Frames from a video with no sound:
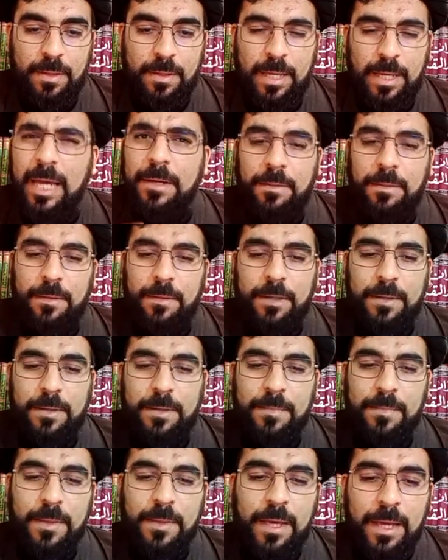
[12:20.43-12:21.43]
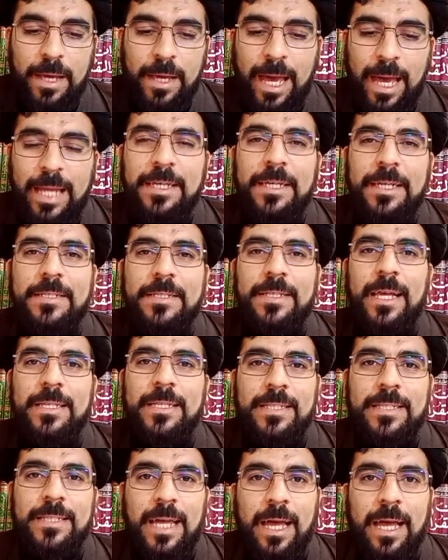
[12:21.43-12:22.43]
Anything. And he
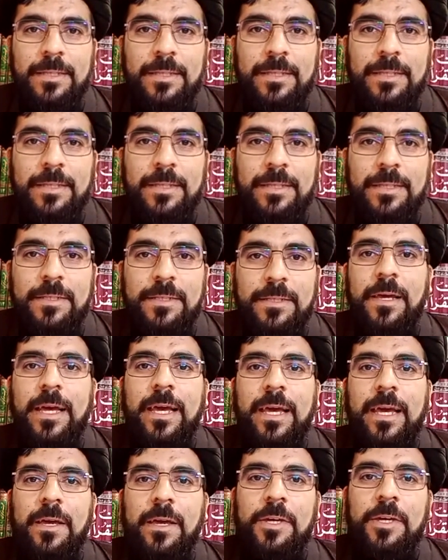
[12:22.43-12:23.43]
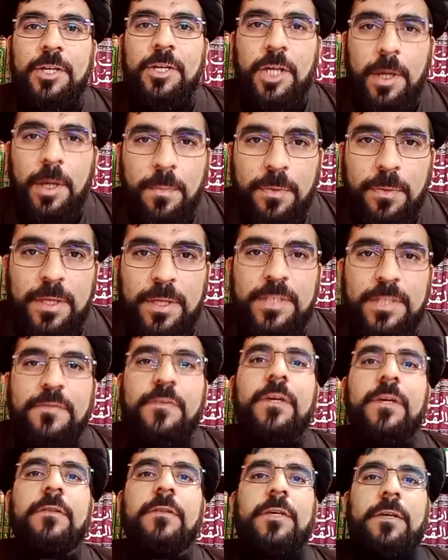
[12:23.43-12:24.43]
says that keep this
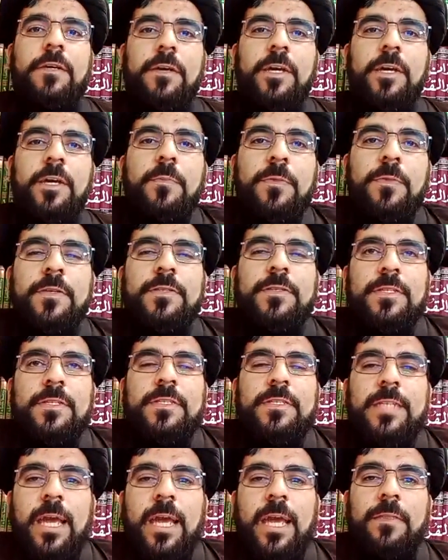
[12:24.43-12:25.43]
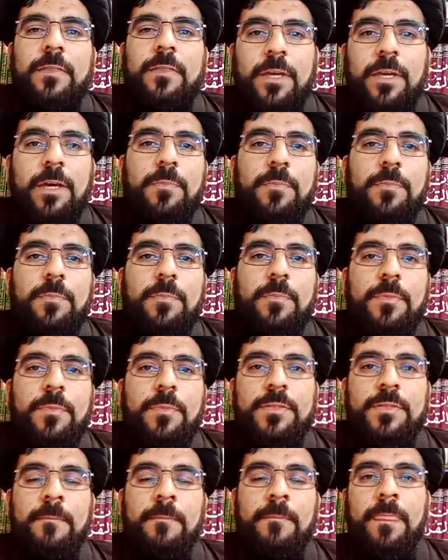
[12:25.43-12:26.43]
feeling, keep this state, keep this
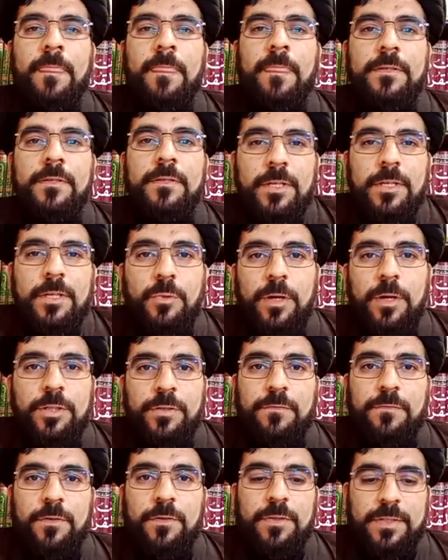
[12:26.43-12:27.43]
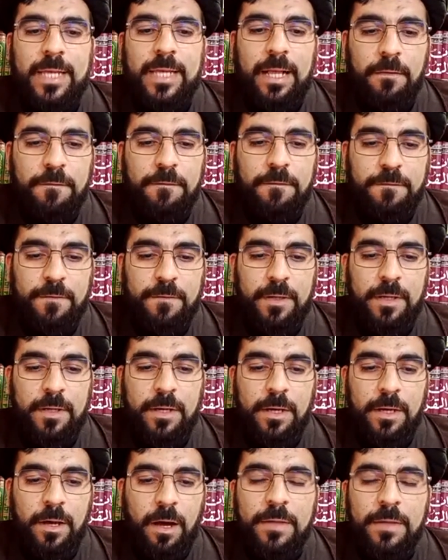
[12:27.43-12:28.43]
situation for yourself
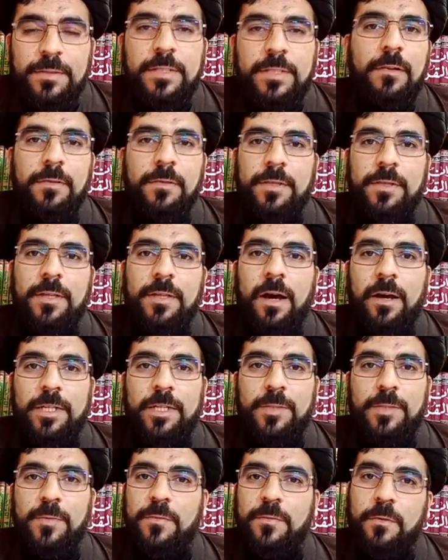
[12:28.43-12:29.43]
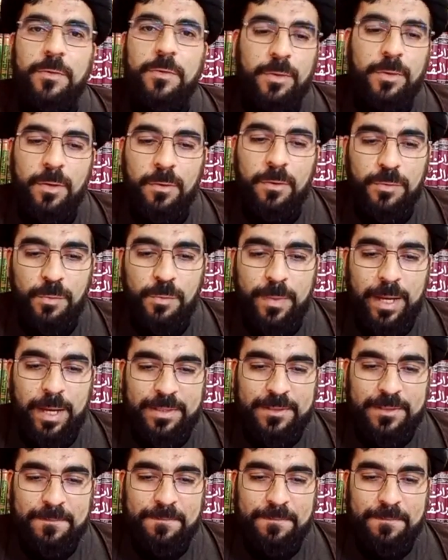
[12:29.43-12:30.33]
until the night before you go to bed.